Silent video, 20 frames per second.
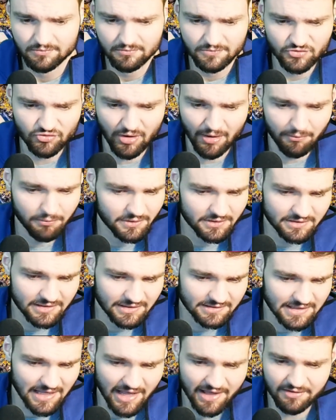So I wouldn't
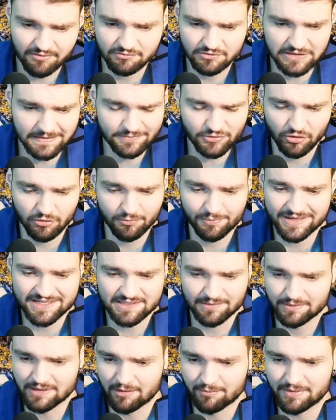think that James Harden would be
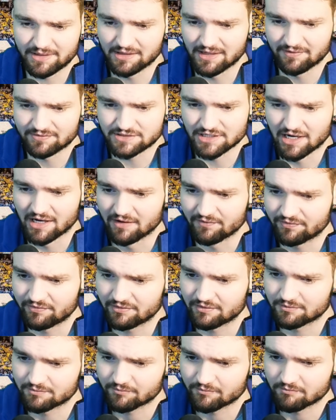someone that would be left
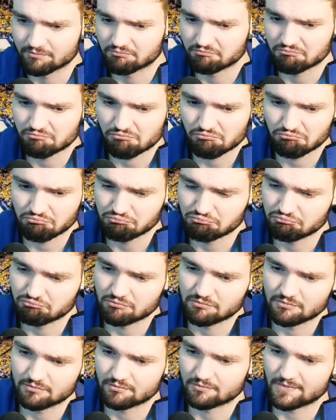off.
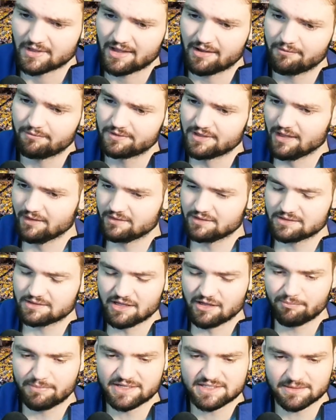I would not think that
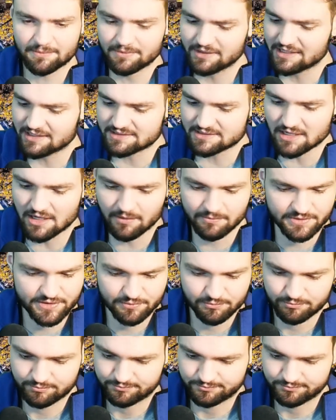you'd be someone to get snubbed.